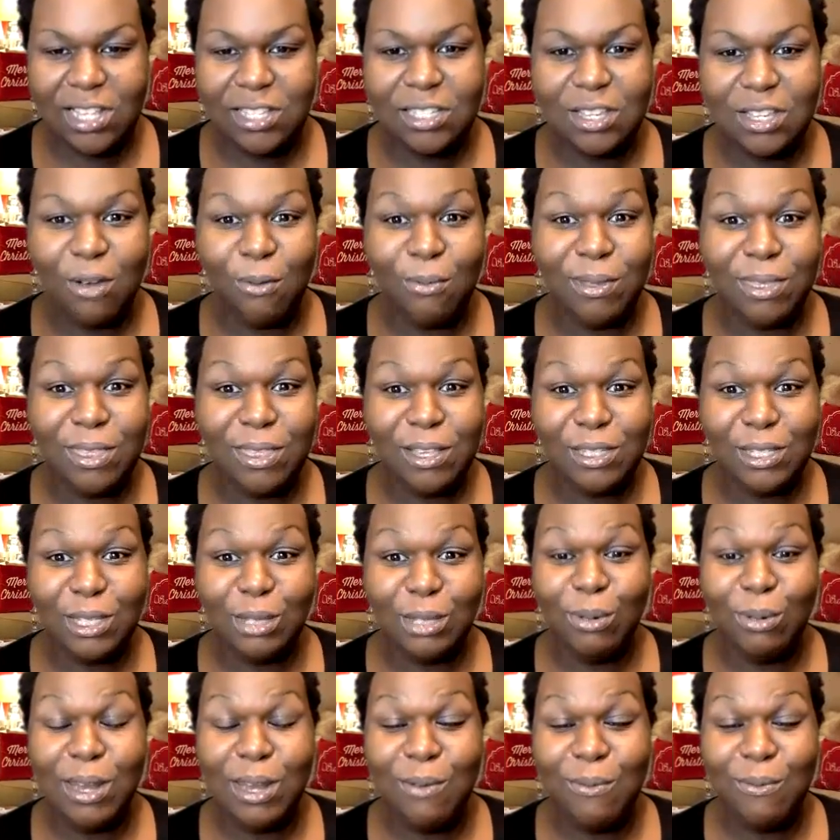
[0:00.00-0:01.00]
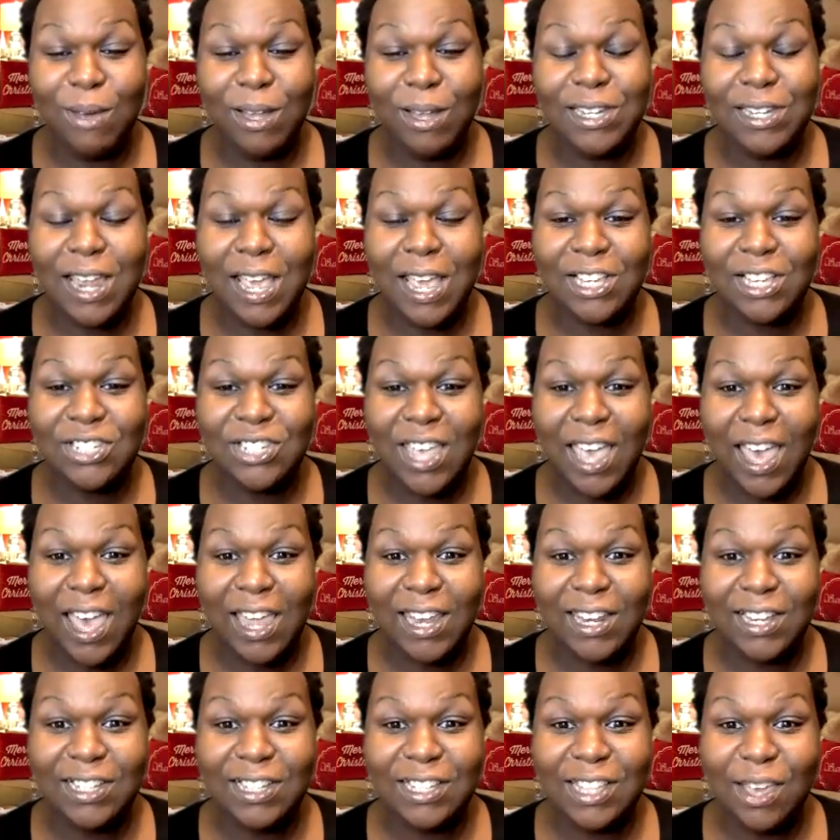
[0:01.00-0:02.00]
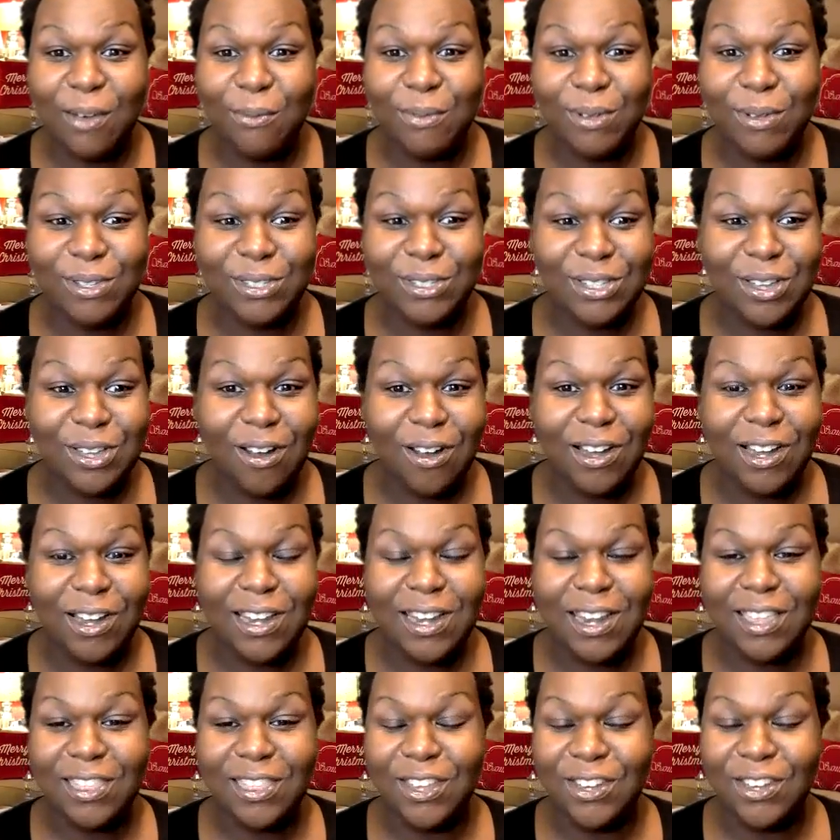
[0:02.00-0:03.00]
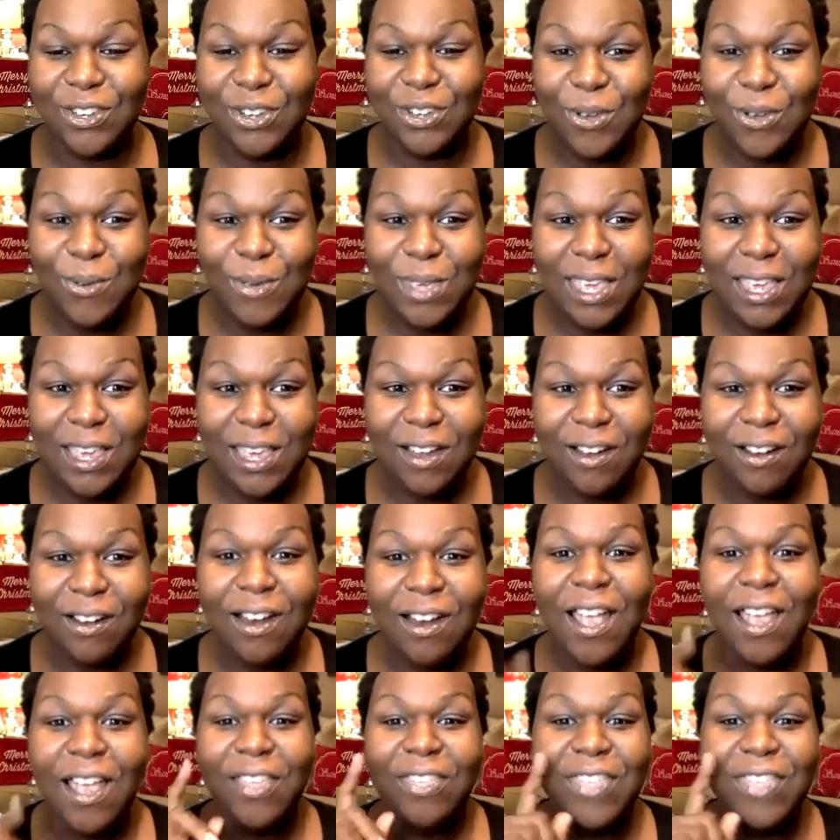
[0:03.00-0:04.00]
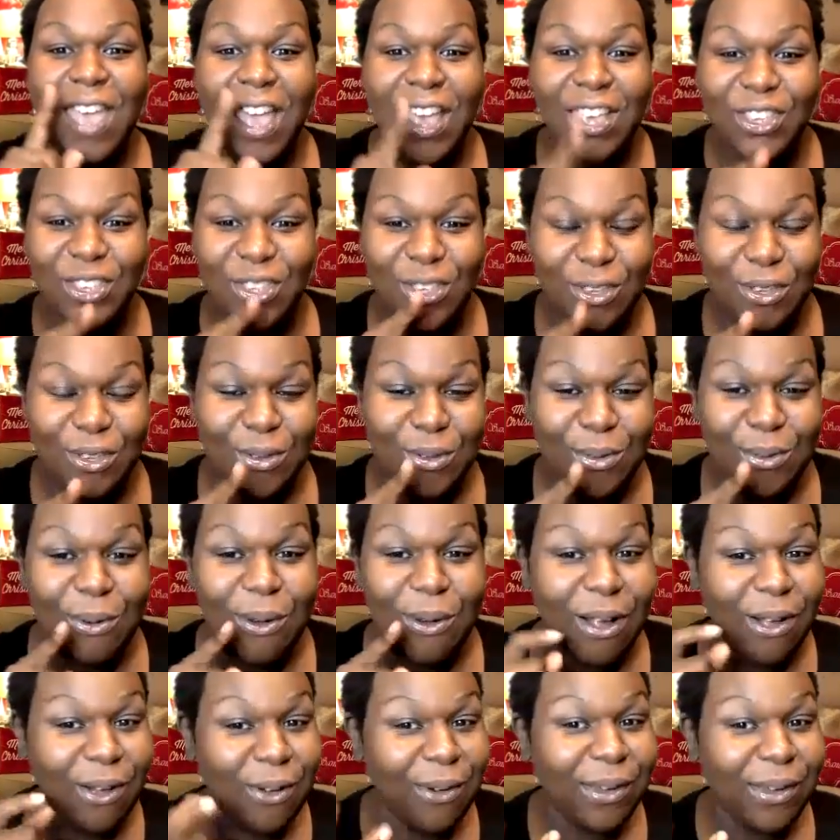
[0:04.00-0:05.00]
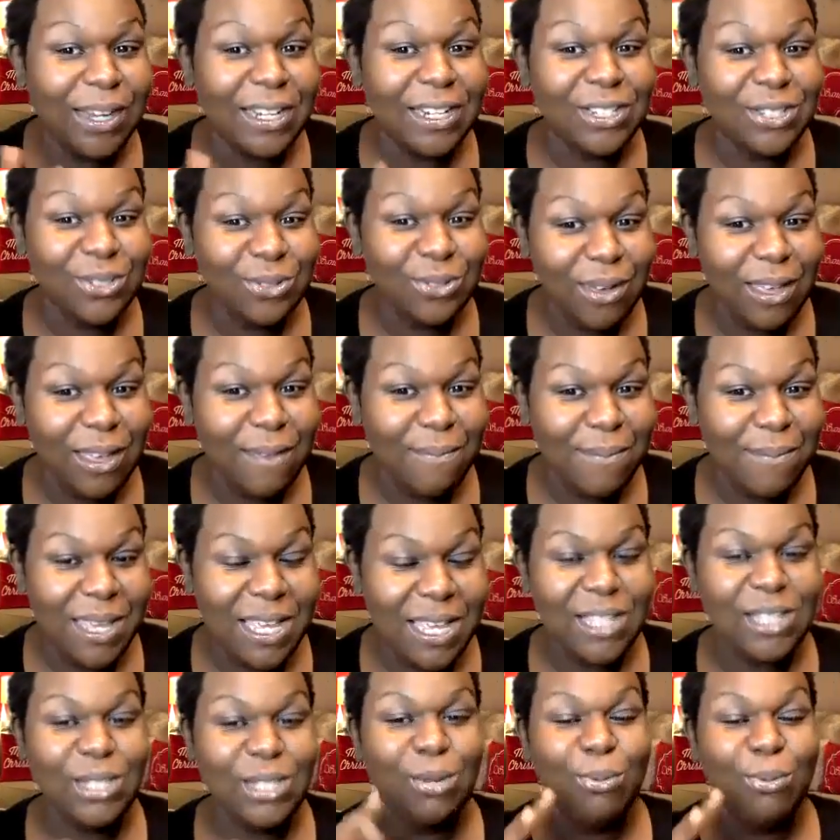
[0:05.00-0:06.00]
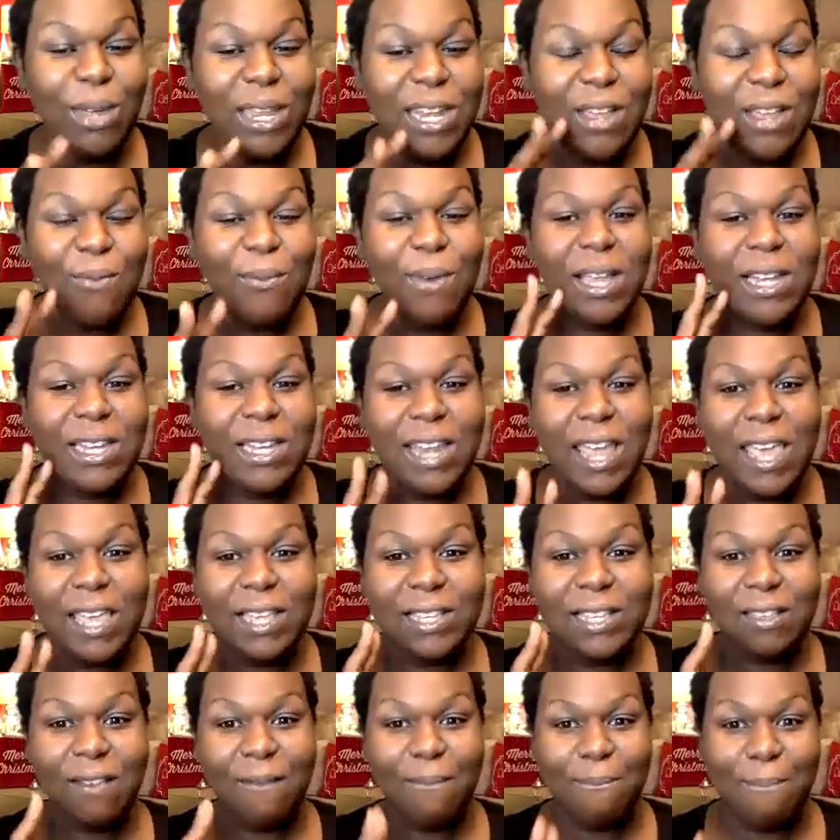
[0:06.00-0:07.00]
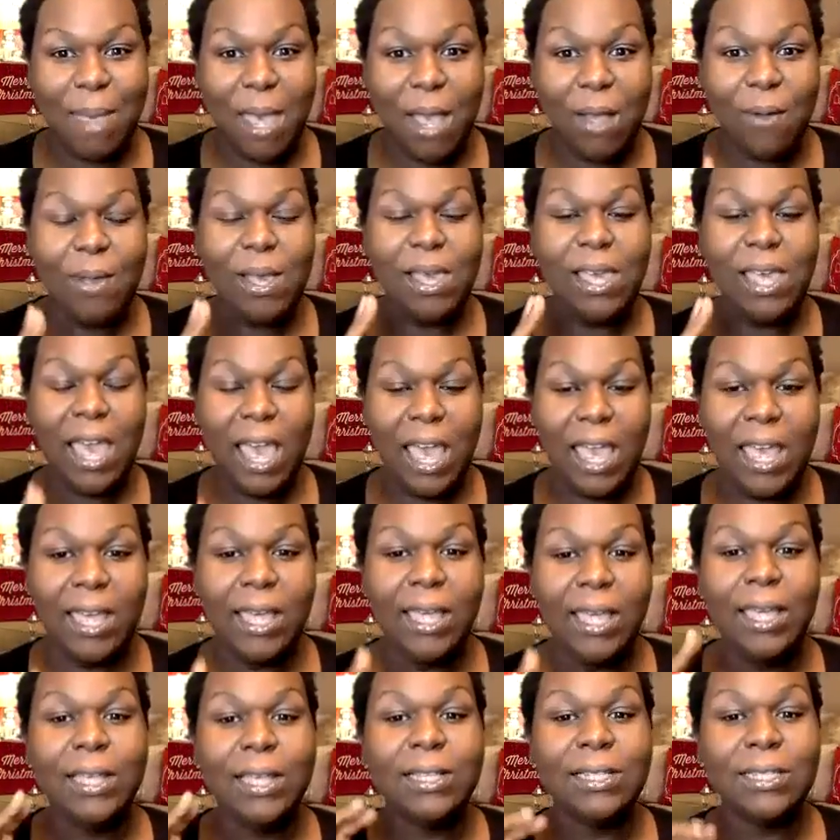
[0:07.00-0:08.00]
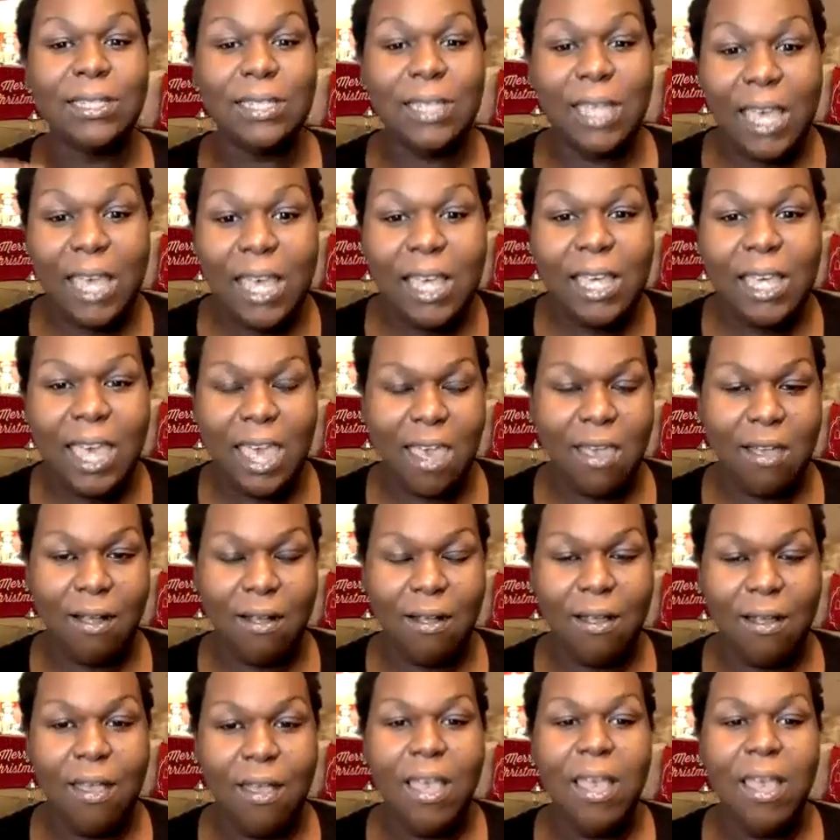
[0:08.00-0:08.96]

And so with this 21-day challenge that we're starting in the new year, that you are going to join me, 21 days of Mary Kay skincare.